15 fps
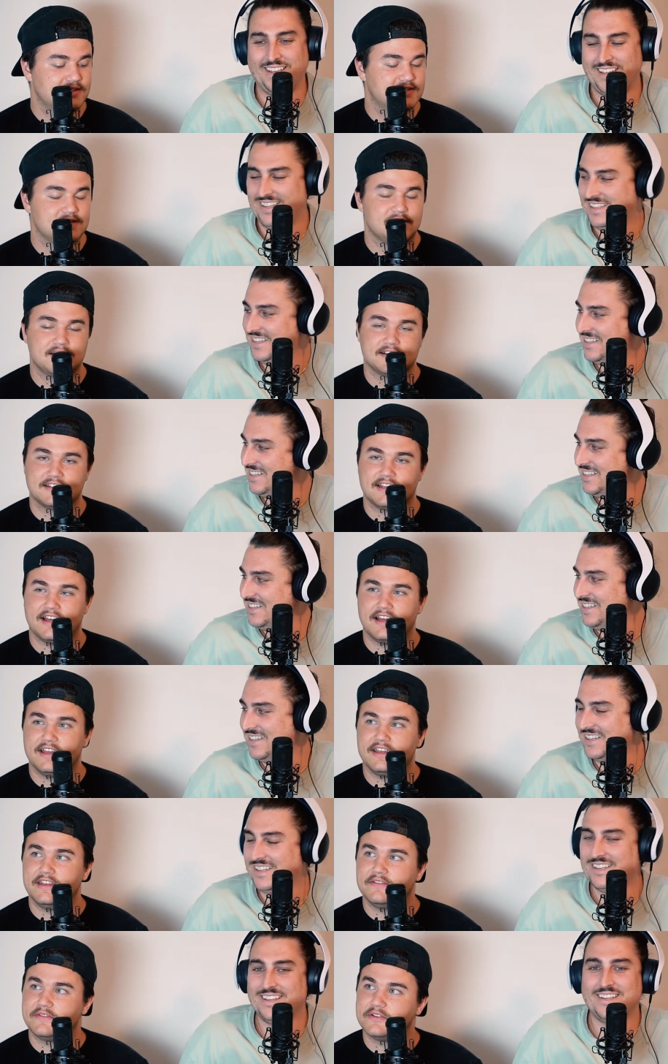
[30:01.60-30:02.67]
Speaker 1: it sucked.
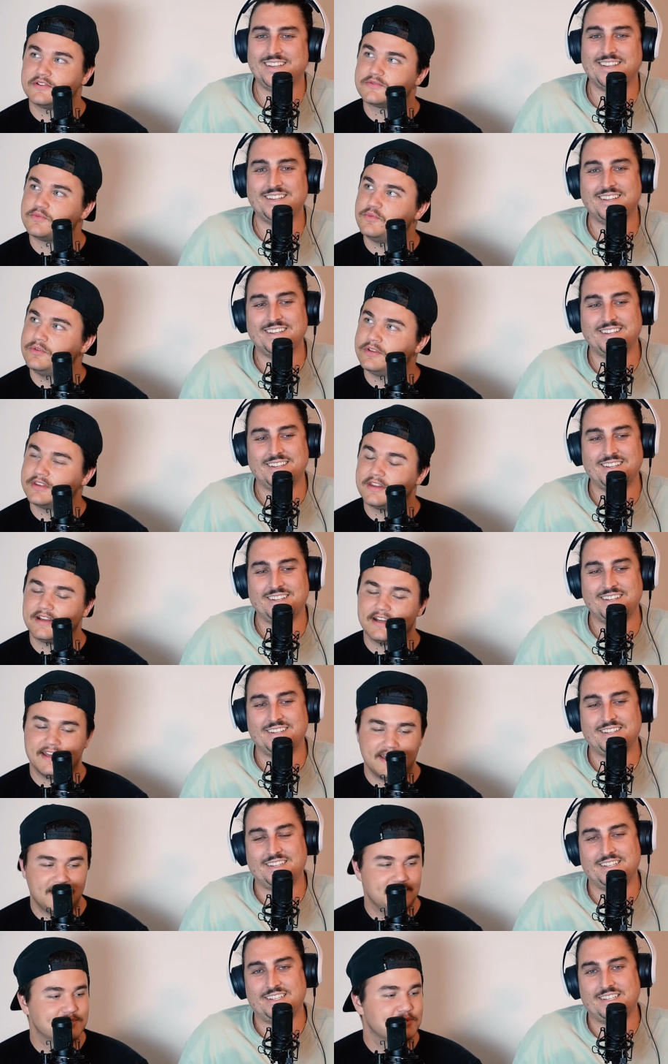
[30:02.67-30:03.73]
I if there's one
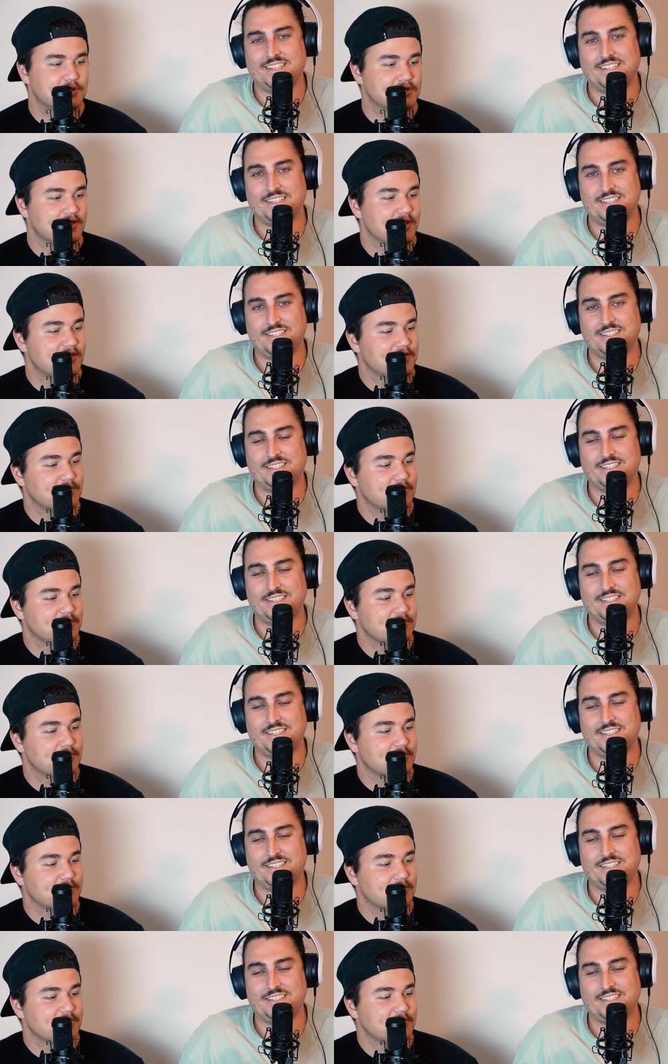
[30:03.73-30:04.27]
thing I hate more than